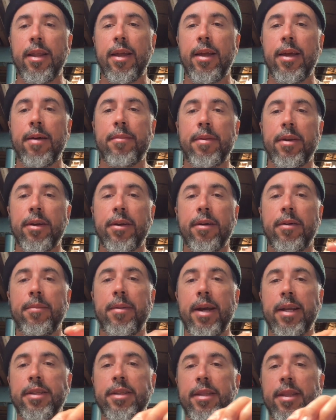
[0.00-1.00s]
I'm going to go
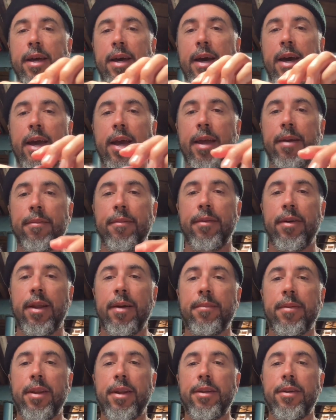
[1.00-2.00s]
back to the eye, and what
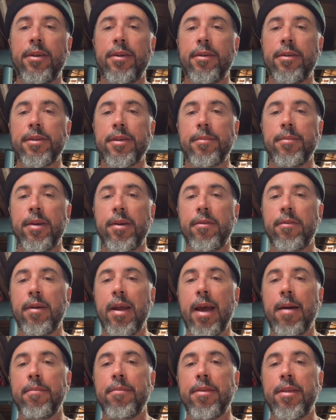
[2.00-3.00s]
I'm going to do is I'm going to
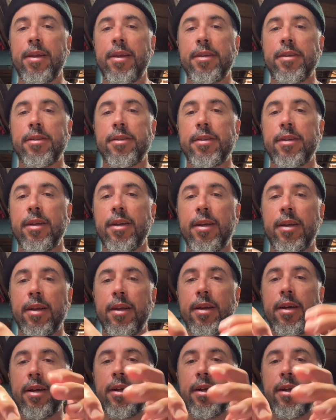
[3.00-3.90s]
wrap this a